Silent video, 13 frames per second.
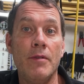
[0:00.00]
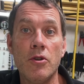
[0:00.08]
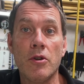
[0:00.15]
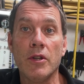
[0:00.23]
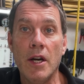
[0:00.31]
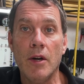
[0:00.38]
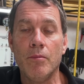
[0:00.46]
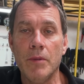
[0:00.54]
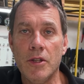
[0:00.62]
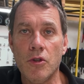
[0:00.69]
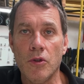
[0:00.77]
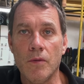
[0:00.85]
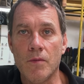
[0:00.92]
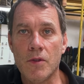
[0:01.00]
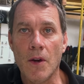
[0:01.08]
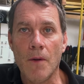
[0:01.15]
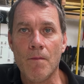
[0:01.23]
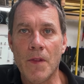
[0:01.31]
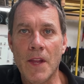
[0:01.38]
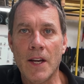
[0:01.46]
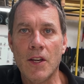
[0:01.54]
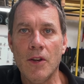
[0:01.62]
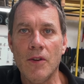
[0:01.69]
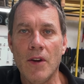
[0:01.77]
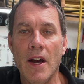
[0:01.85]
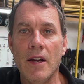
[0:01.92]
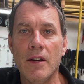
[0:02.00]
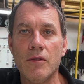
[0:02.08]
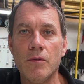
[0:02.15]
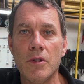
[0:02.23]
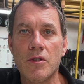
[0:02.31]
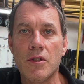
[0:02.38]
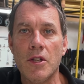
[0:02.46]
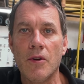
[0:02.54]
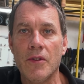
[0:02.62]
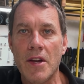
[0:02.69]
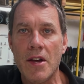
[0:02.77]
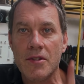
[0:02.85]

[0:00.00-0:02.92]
you can help me too. So thank you, and we'll see you on the other